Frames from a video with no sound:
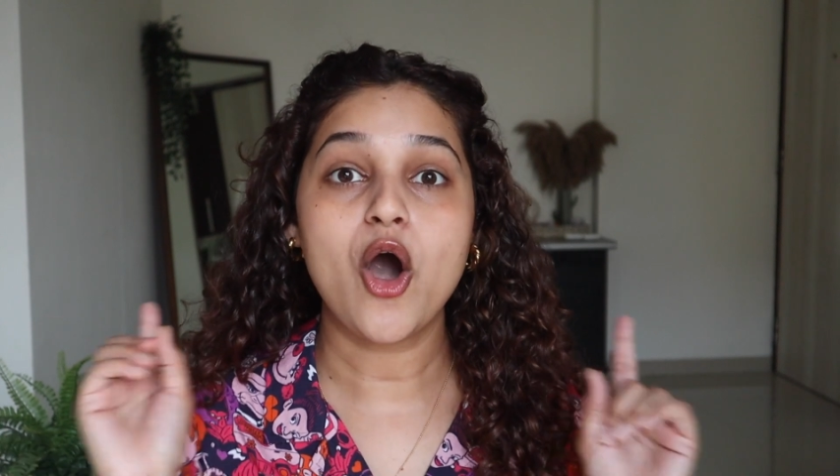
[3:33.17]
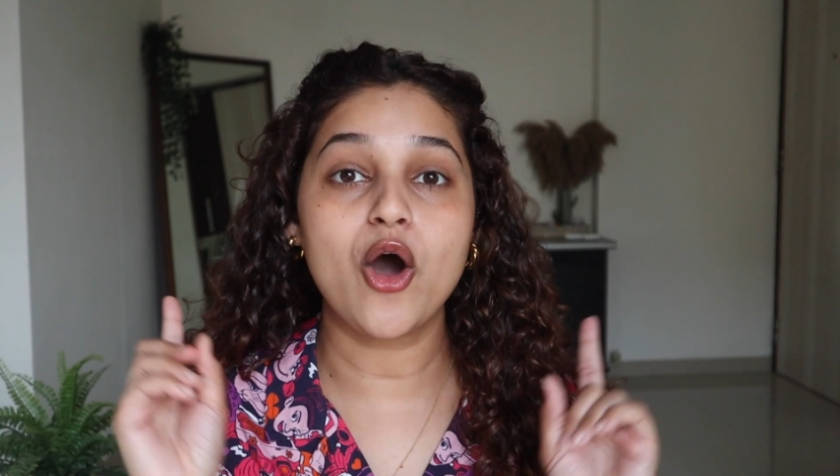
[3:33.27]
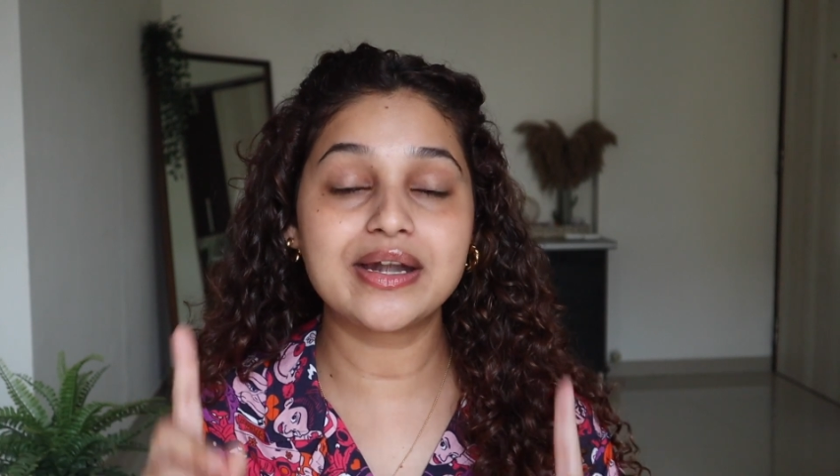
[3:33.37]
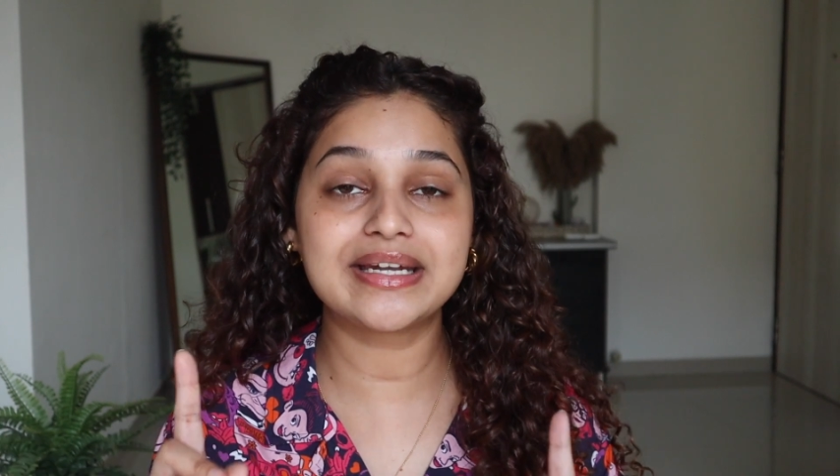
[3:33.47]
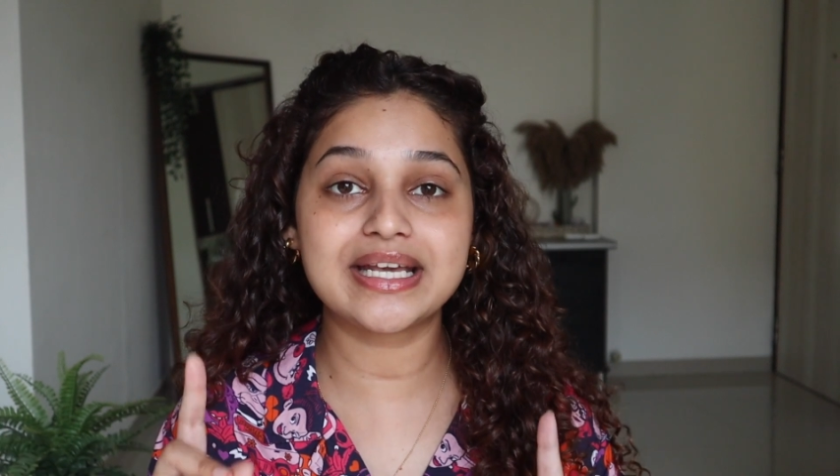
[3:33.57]

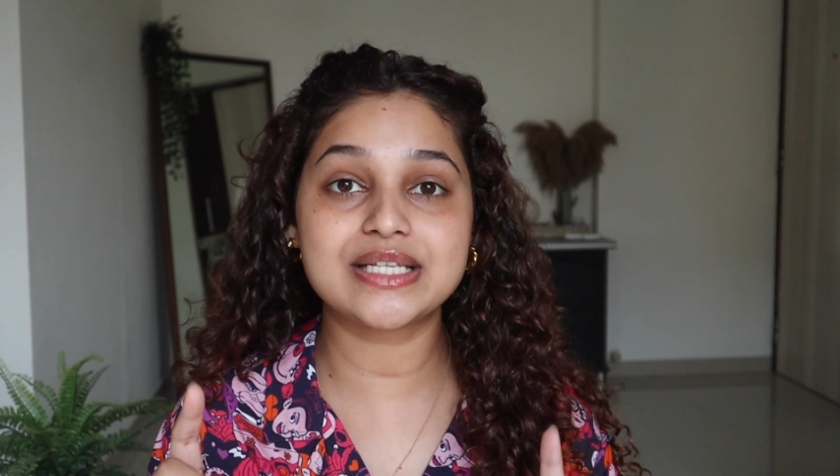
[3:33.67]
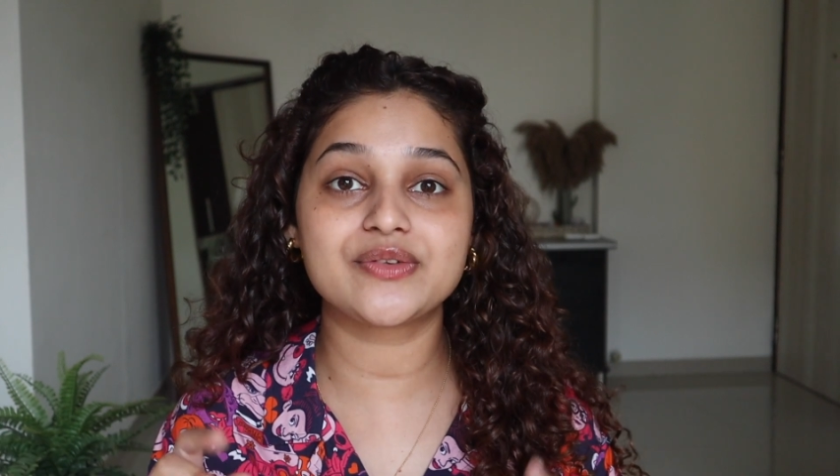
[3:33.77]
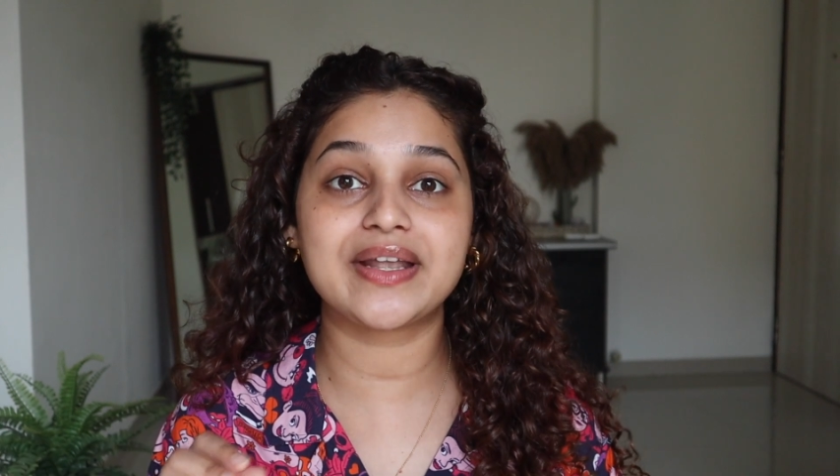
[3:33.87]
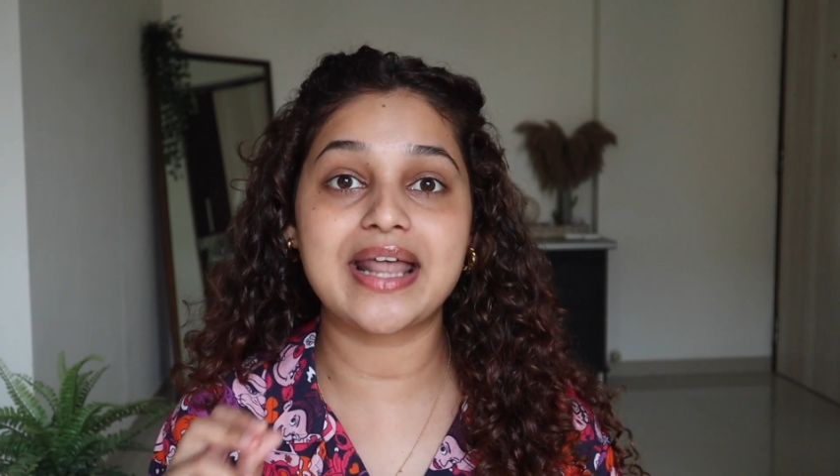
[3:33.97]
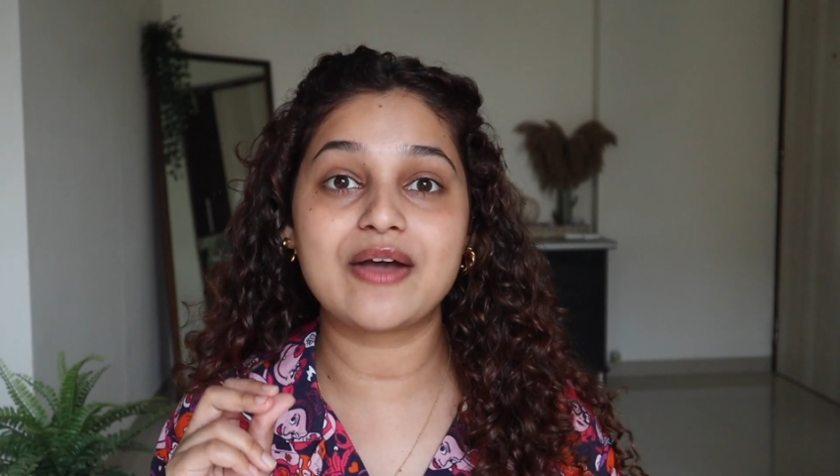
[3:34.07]
On
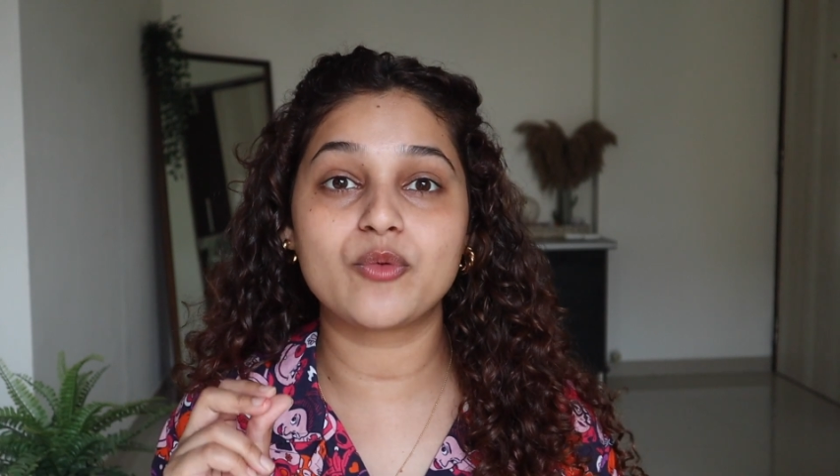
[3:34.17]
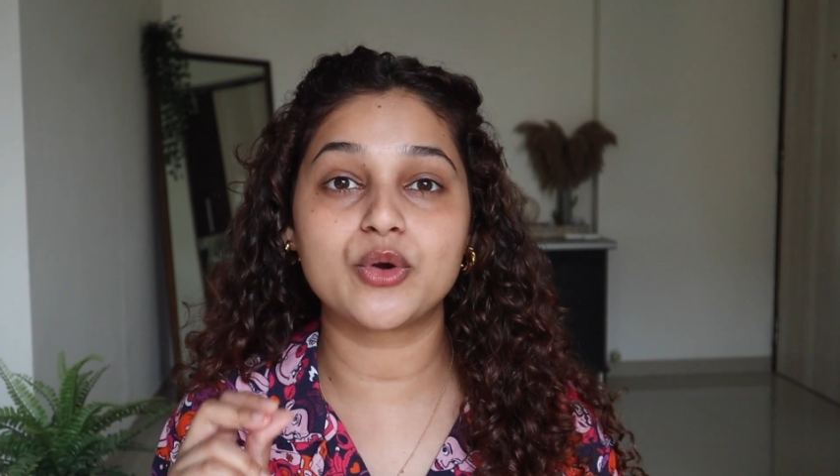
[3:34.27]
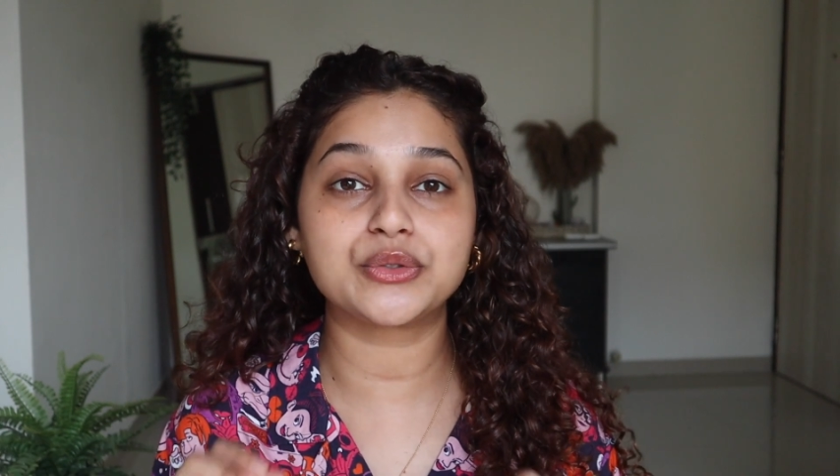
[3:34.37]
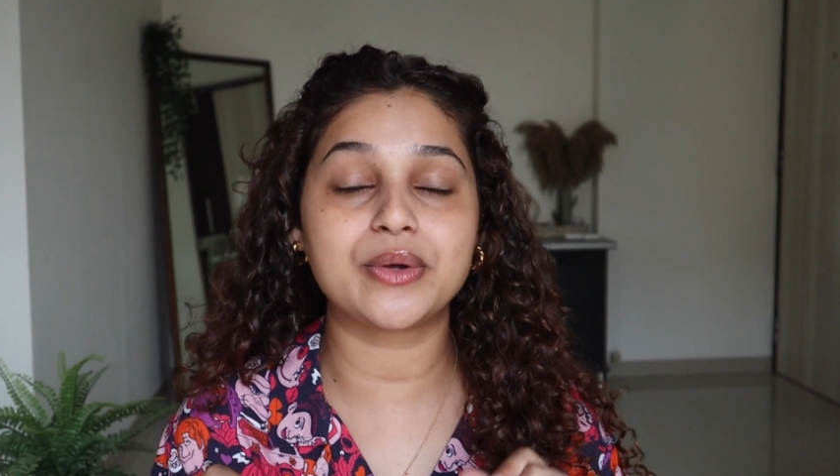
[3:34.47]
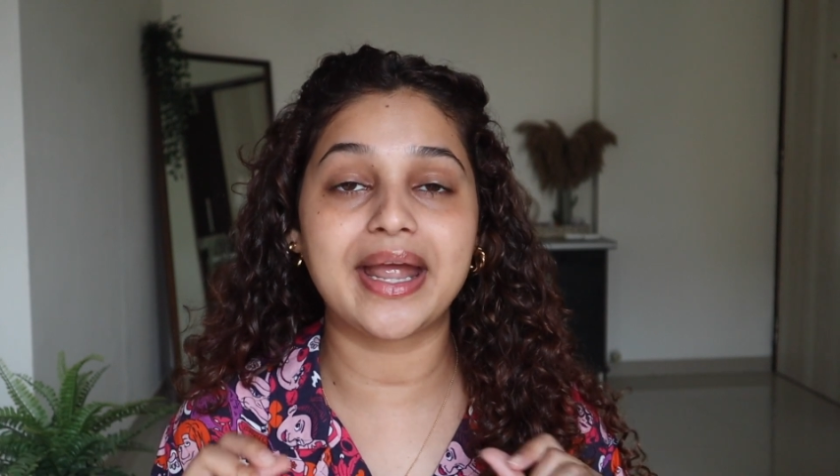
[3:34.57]
days when I
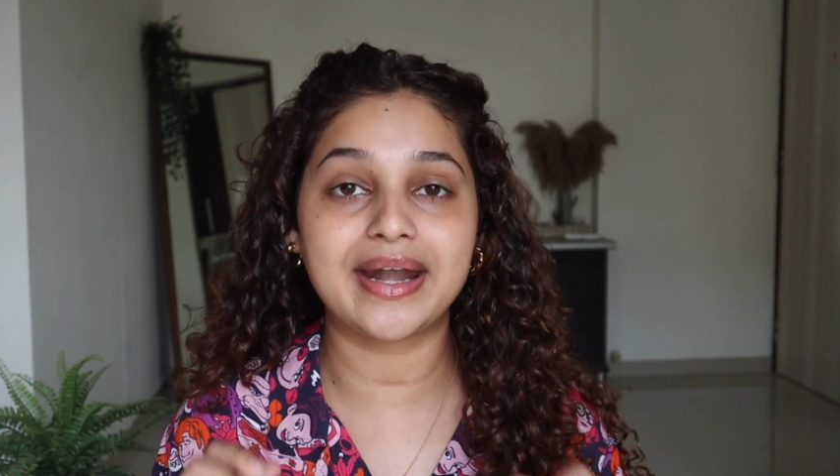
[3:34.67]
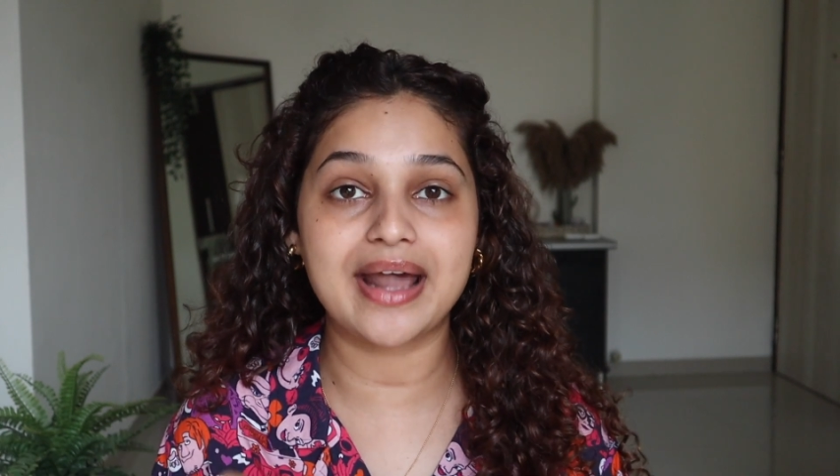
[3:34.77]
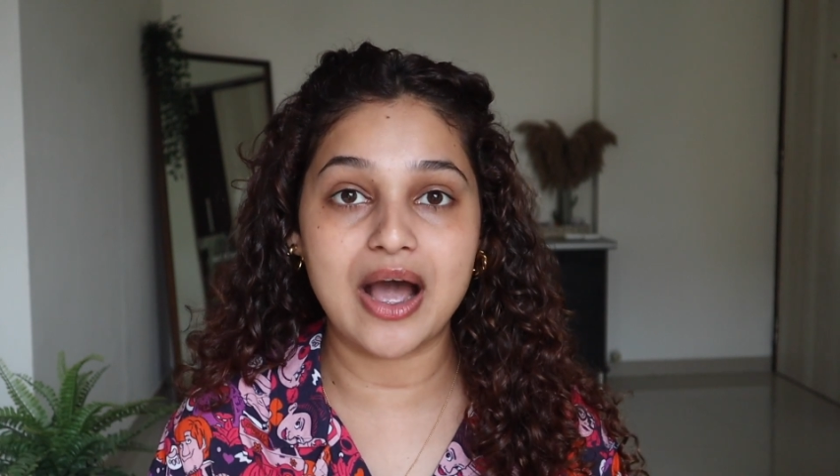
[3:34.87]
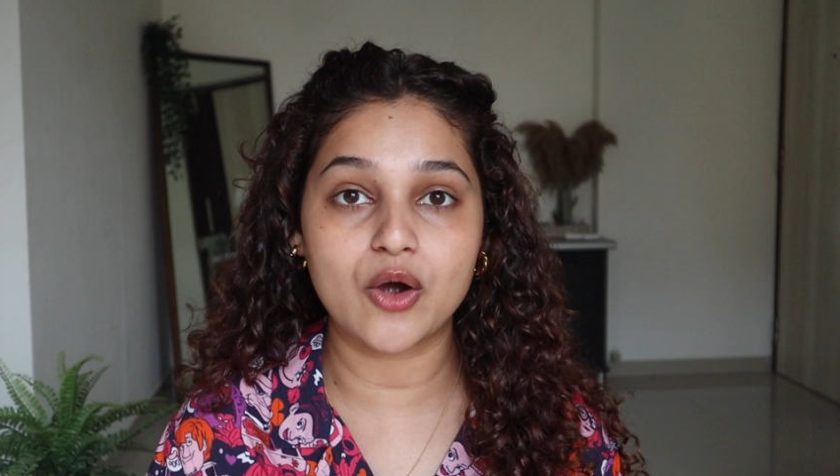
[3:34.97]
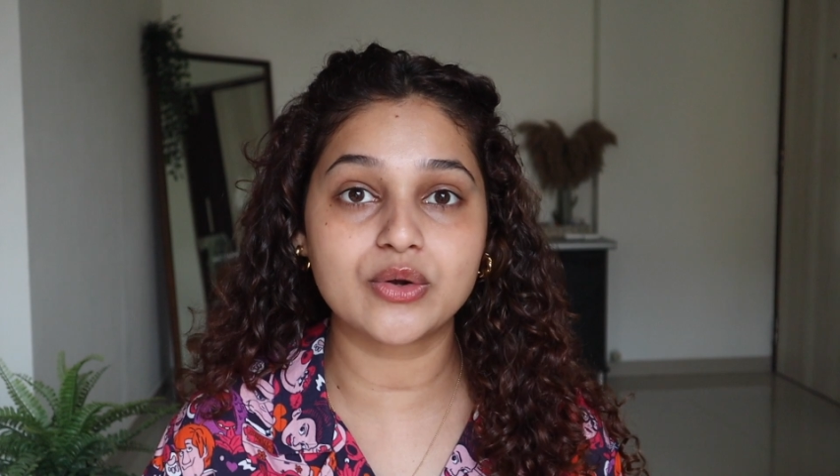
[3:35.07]
want to
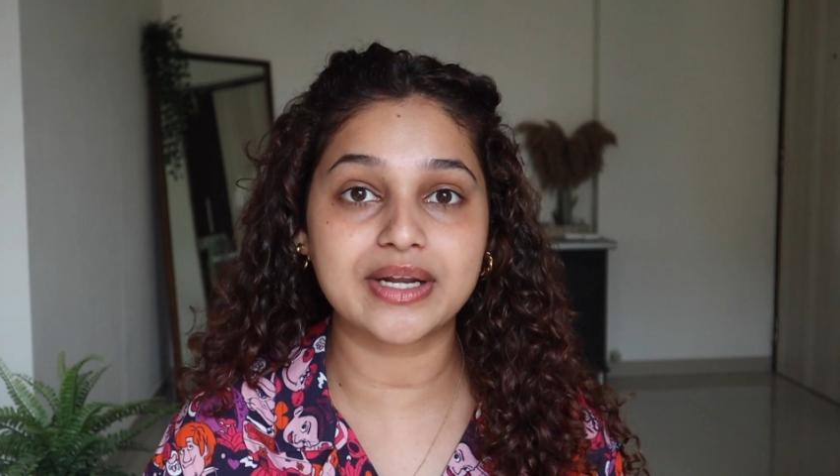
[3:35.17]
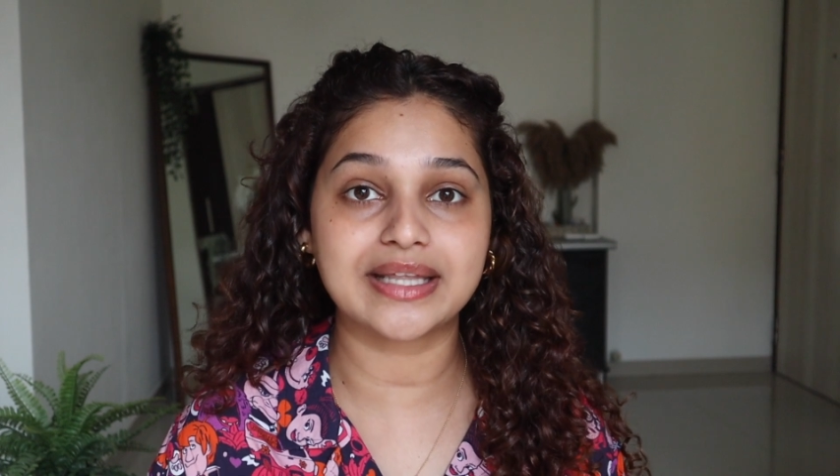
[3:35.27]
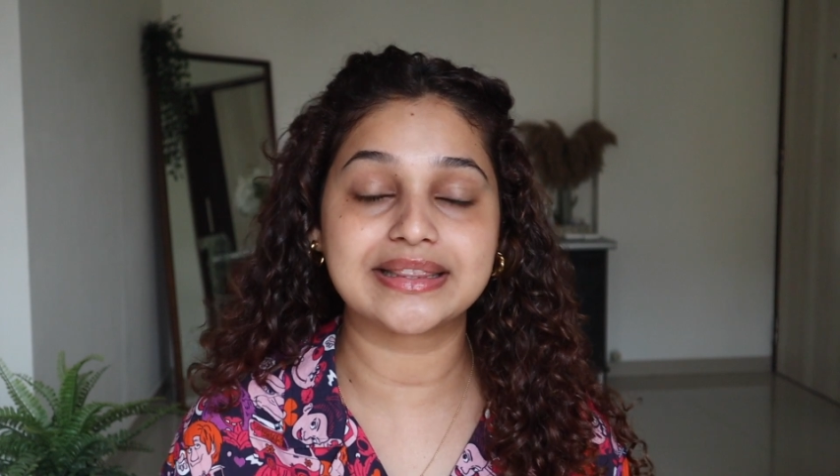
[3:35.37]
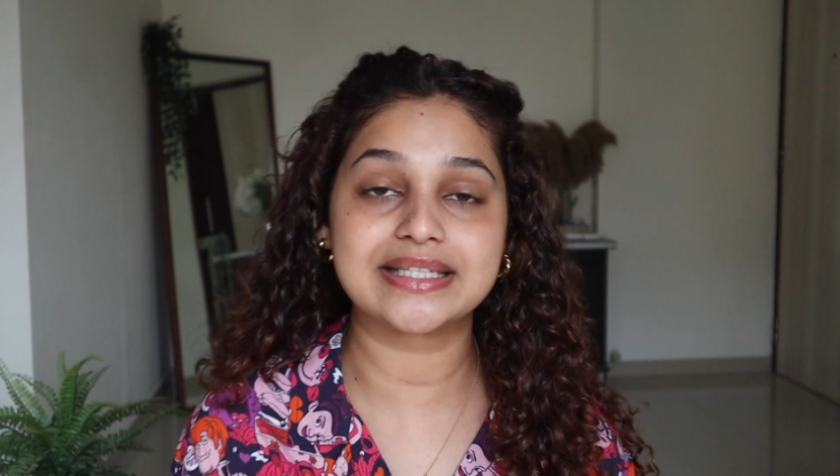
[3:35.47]
head out,